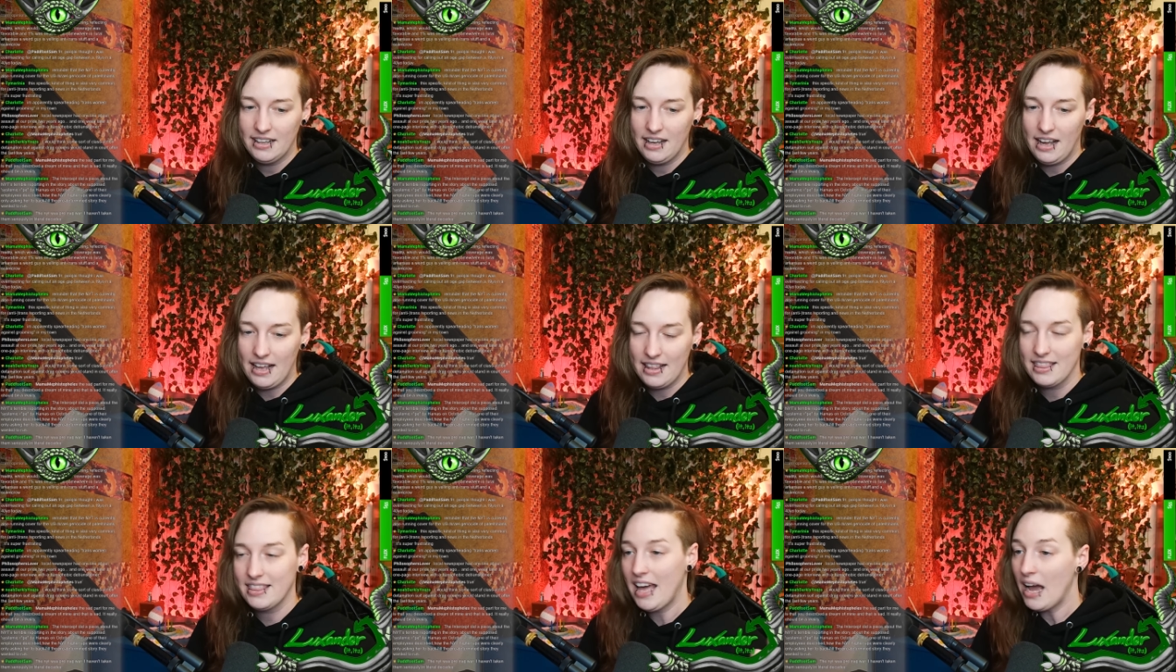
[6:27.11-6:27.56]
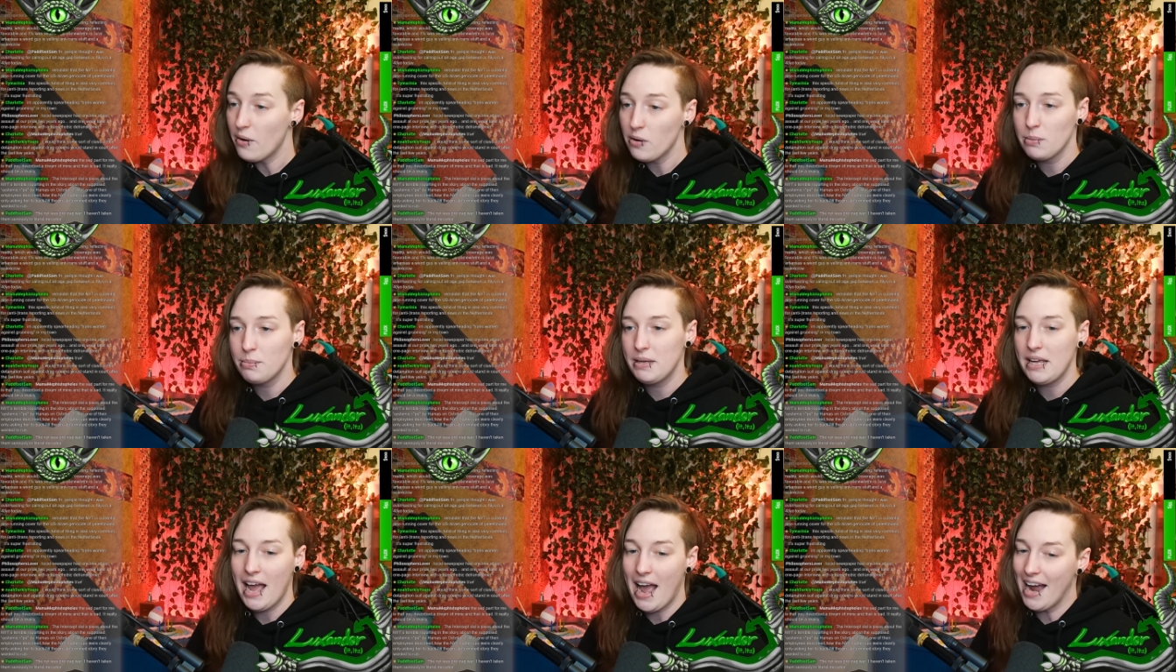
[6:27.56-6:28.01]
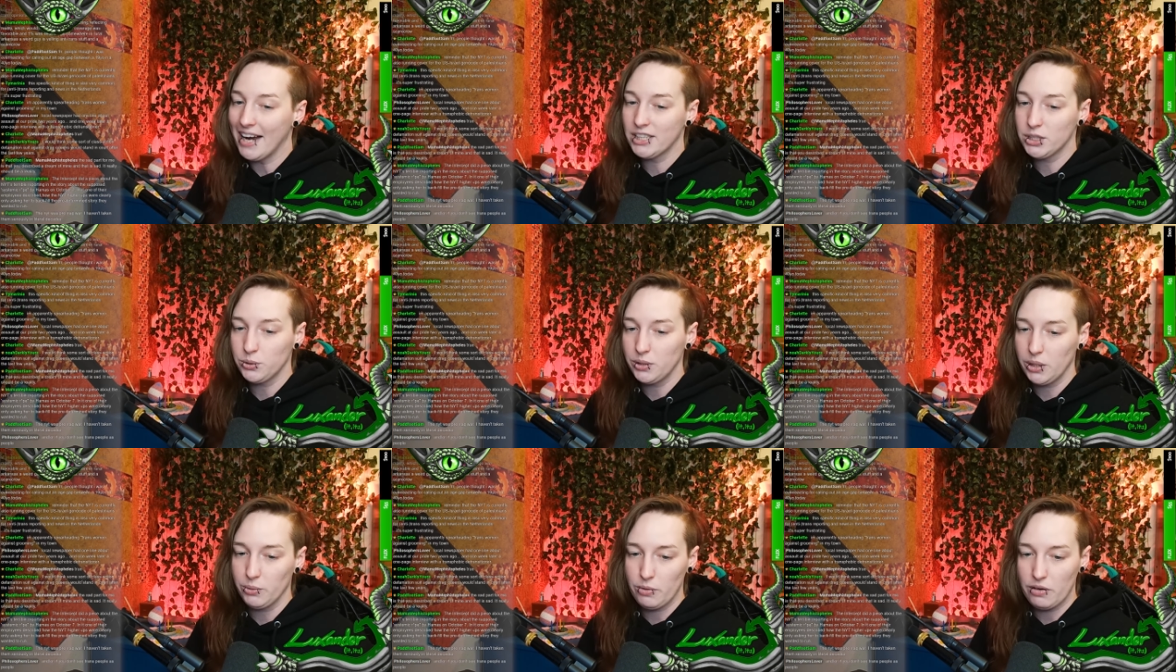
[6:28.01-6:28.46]
And that would be
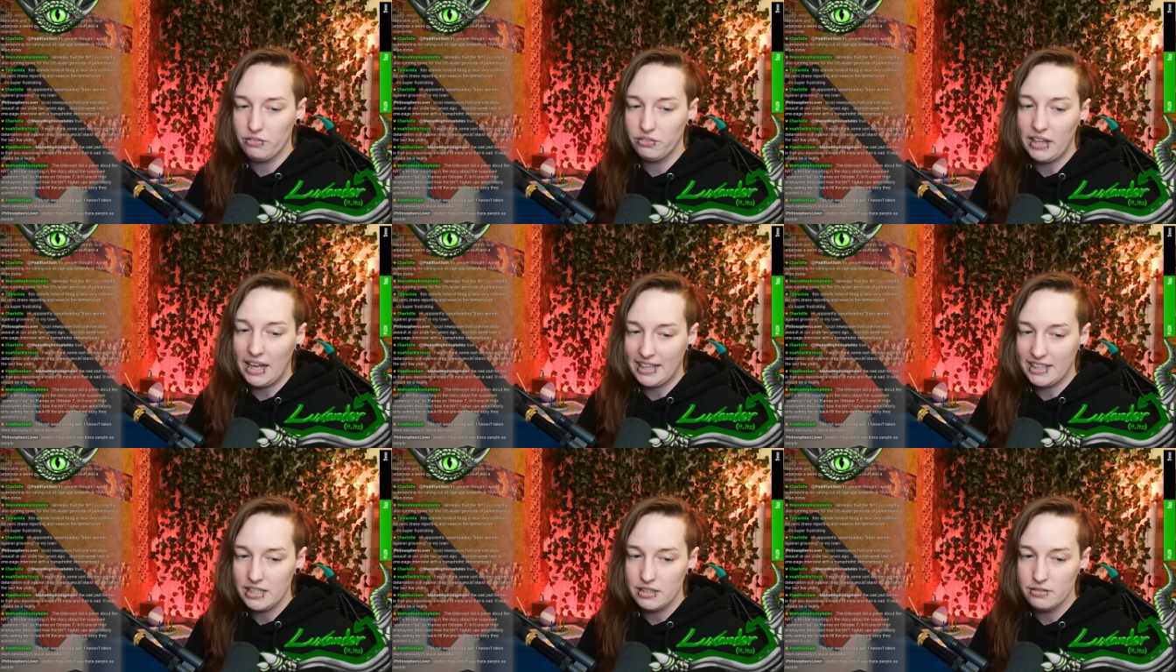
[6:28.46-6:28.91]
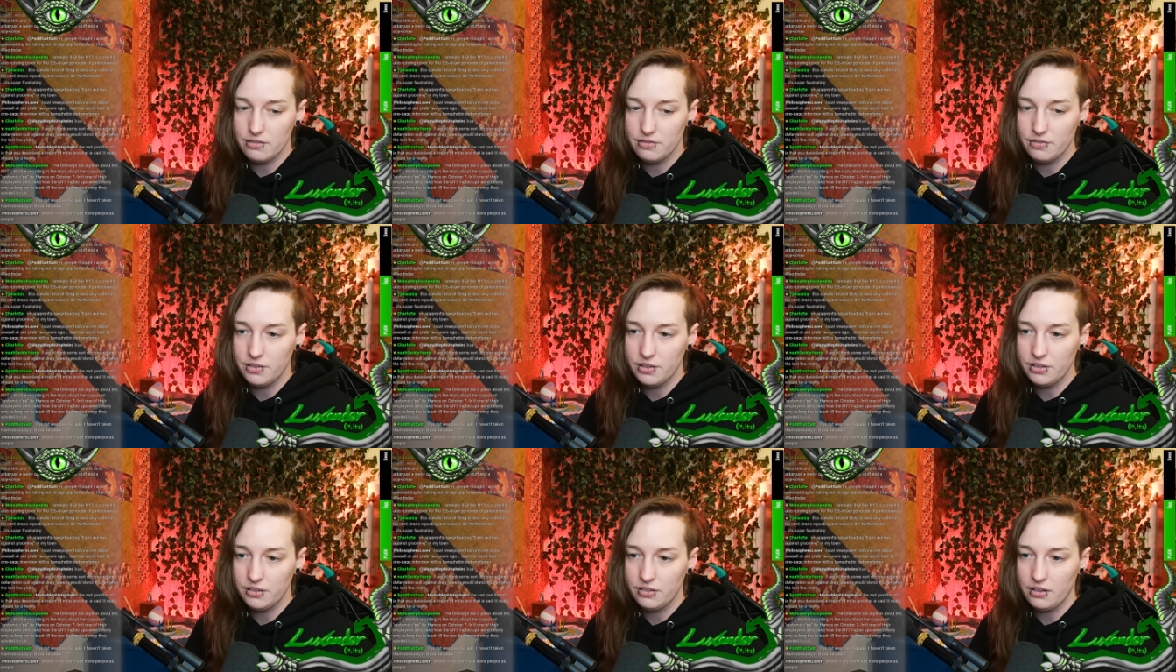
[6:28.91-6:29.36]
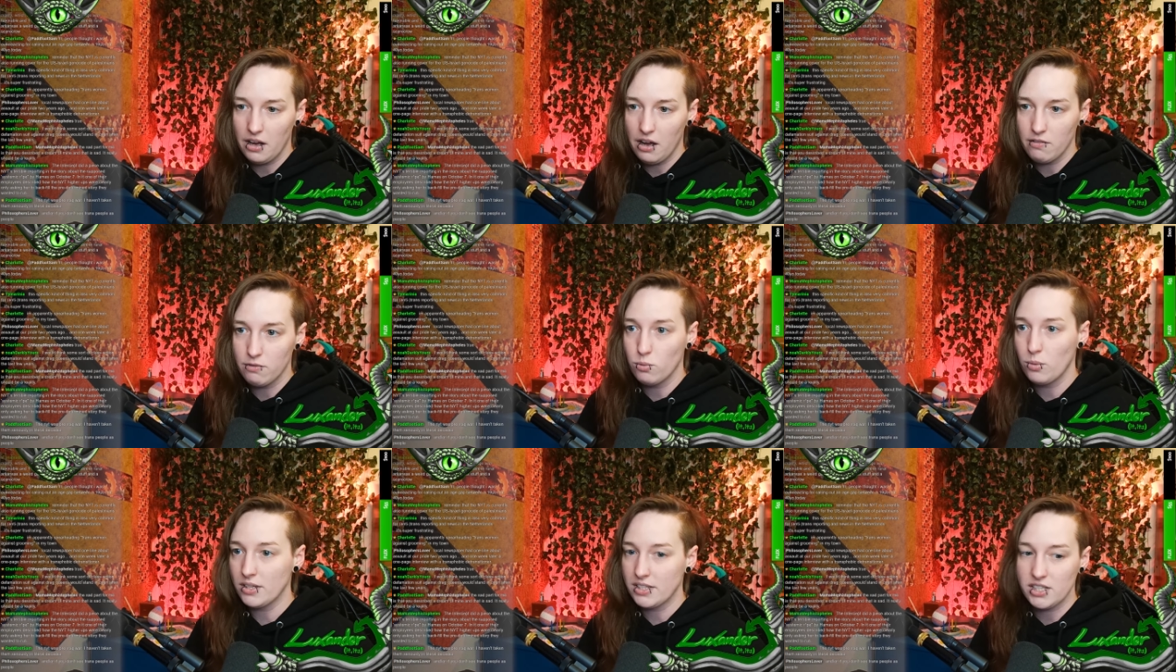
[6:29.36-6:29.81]
actually reflective
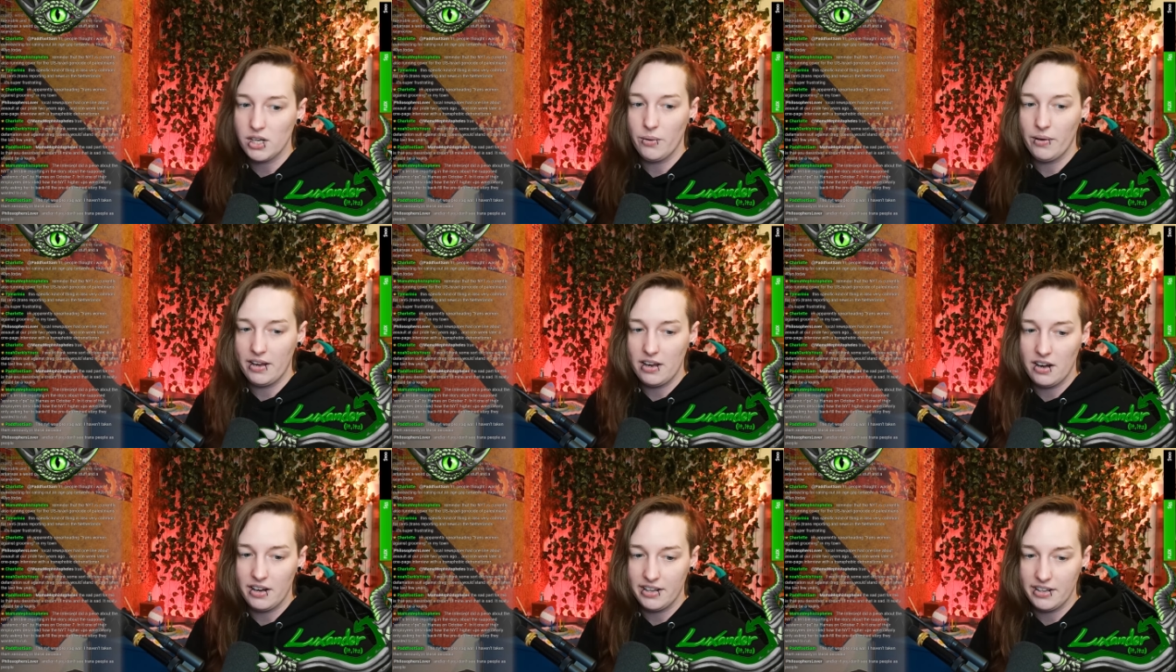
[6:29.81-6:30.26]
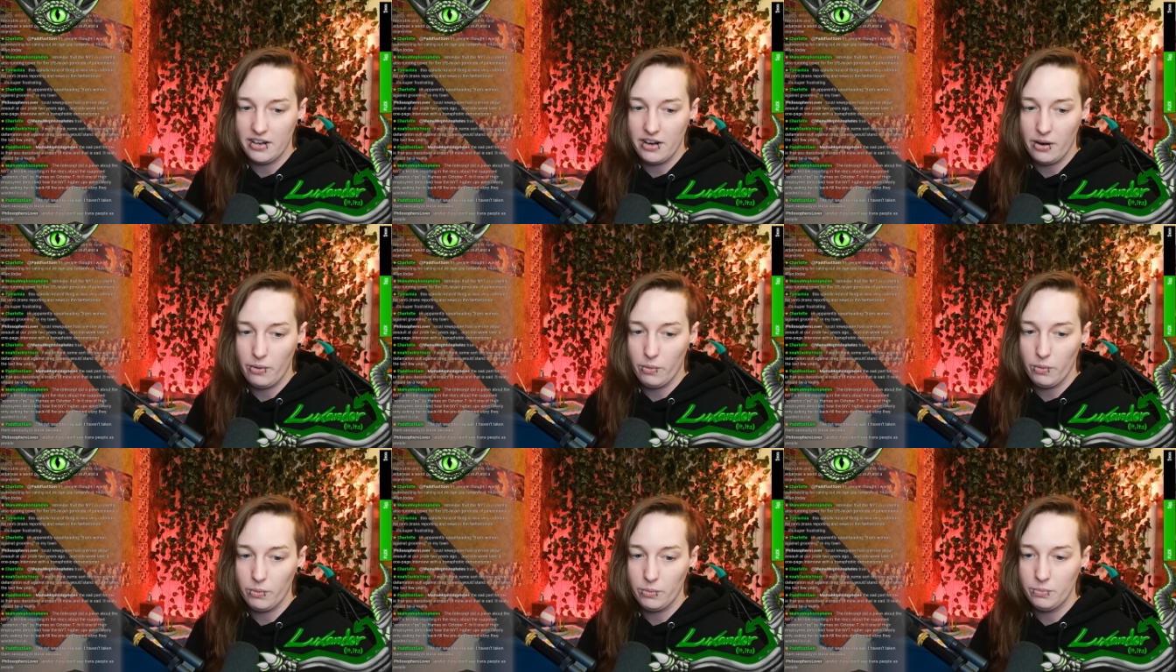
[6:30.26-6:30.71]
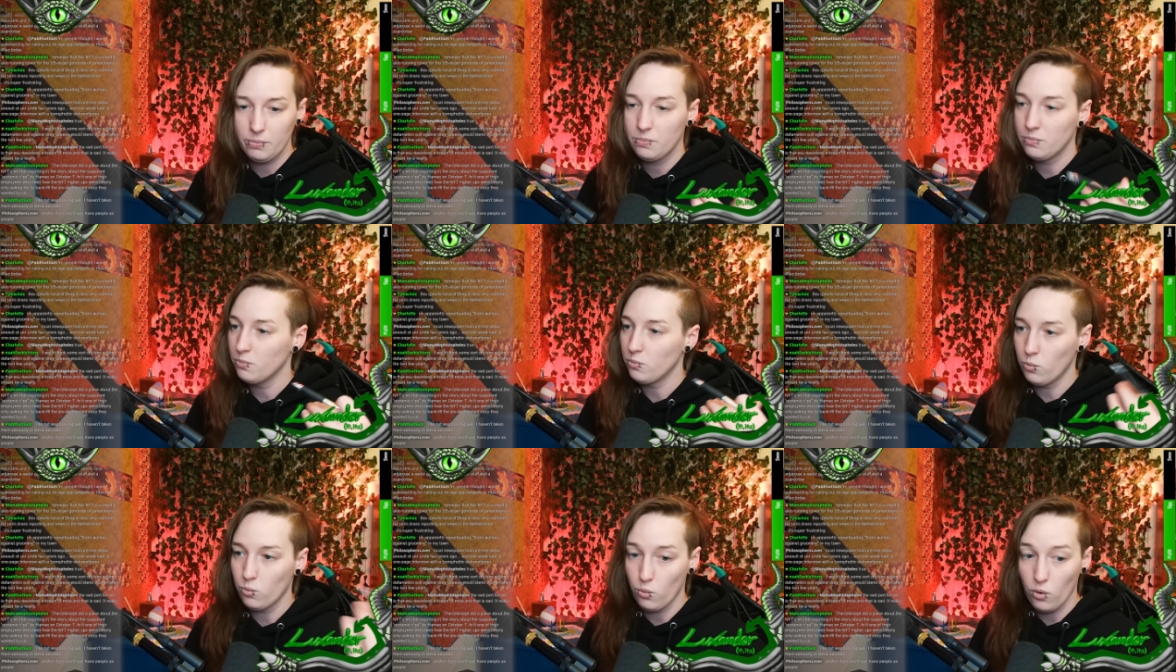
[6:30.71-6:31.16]
of what's going on in our
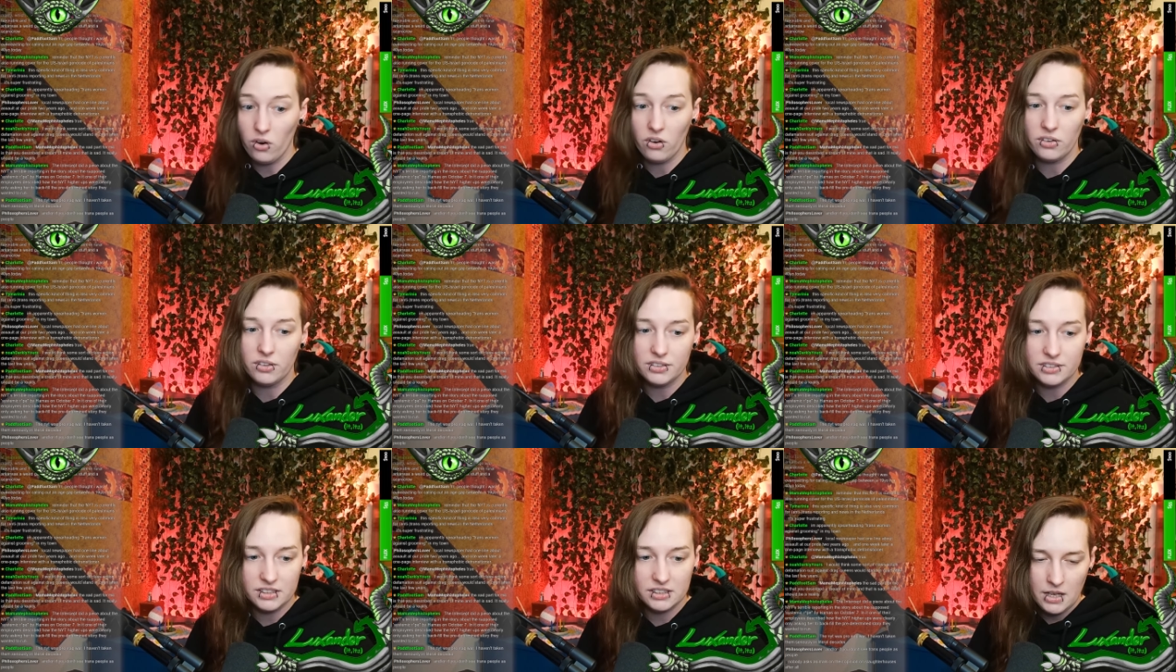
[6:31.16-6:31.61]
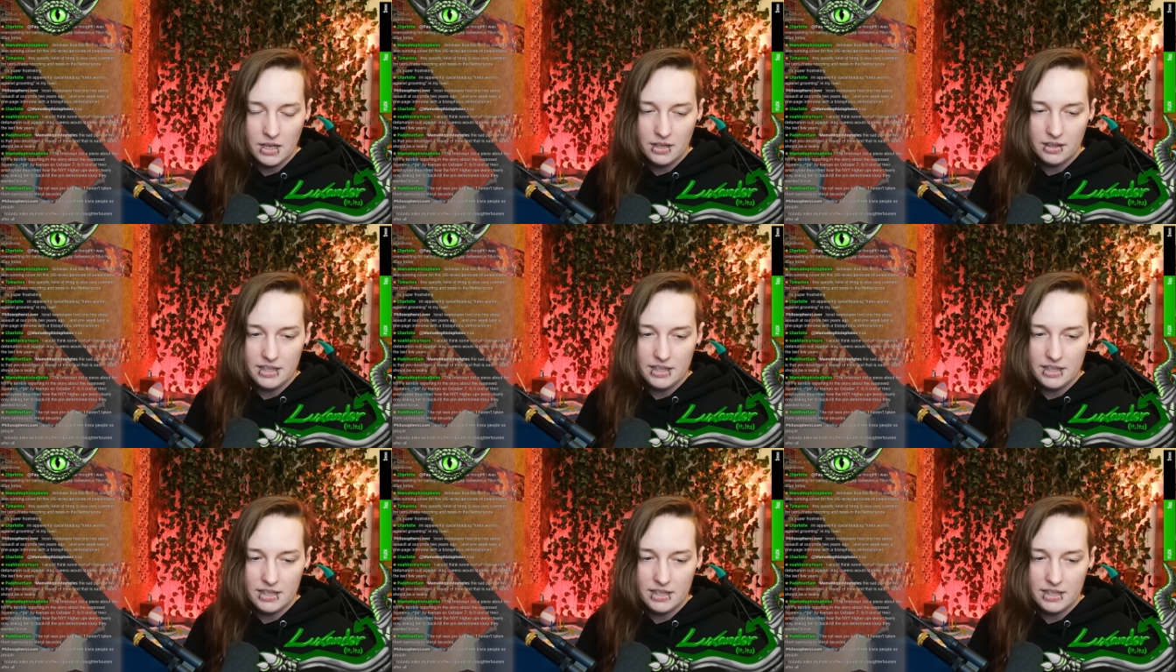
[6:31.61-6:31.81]
world.